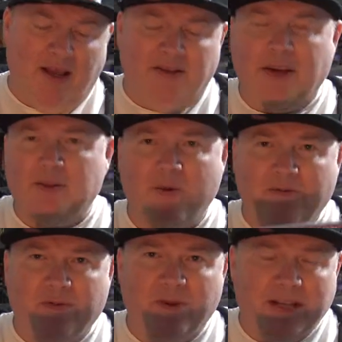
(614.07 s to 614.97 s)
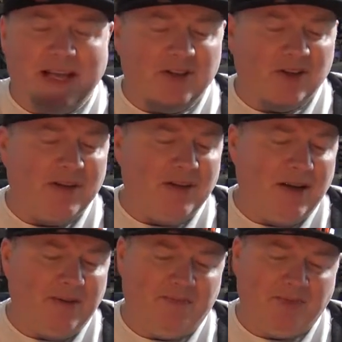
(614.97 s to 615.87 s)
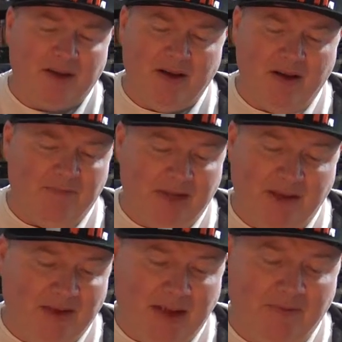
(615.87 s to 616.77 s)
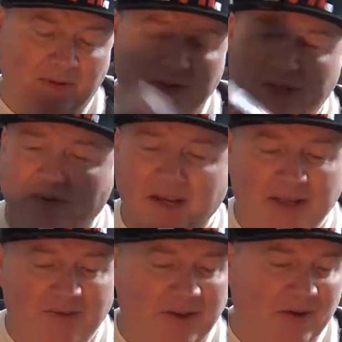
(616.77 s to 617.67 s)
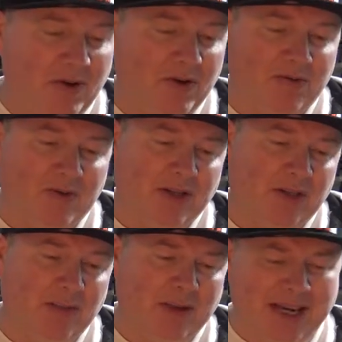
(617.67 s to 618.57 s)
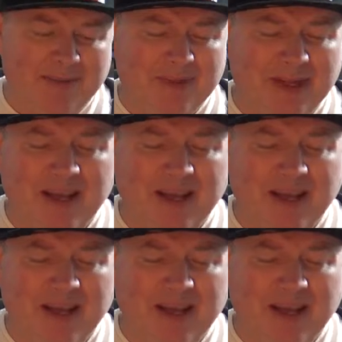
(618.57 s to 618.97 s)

a nice one for a collection. It even came with a protective case, which is unusual for these cheaper games.